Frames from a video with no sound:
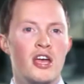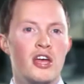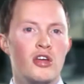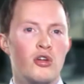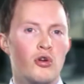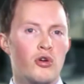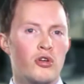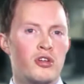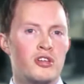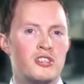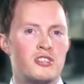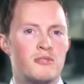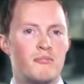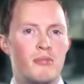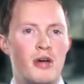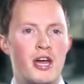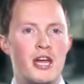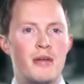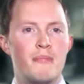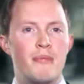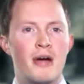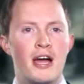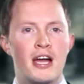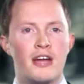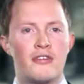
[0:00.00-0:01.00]
in order to
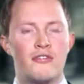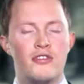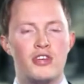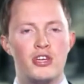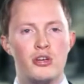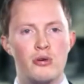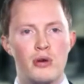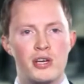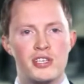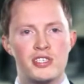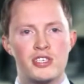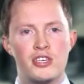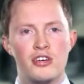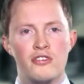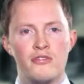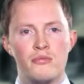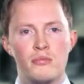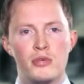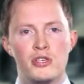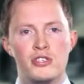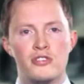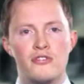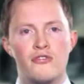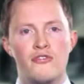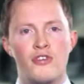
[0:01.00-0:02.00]
pay back the US
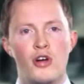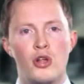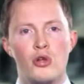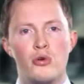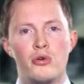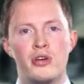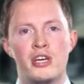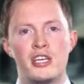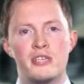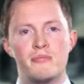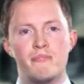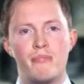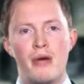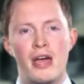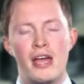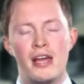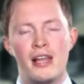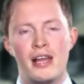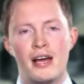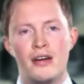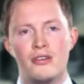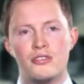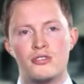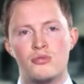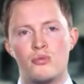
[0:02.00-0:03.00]
government following its
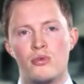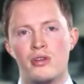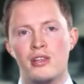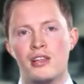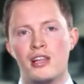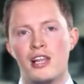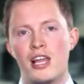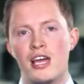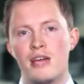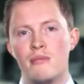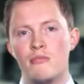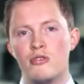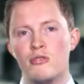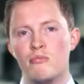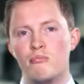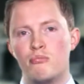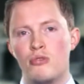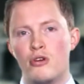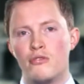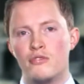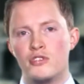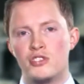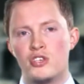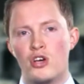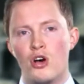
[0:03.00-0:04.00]
bailout when Lehman
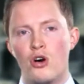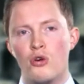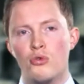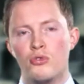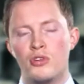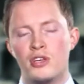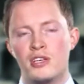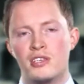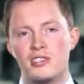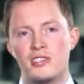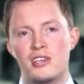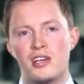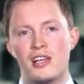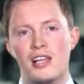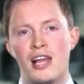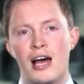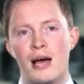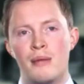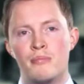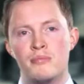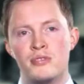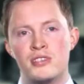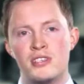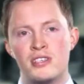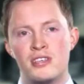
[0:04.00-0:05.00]
Brothers Holdings
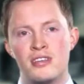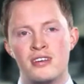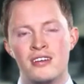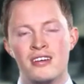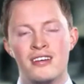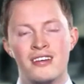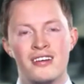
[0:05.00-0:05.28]
collapsed.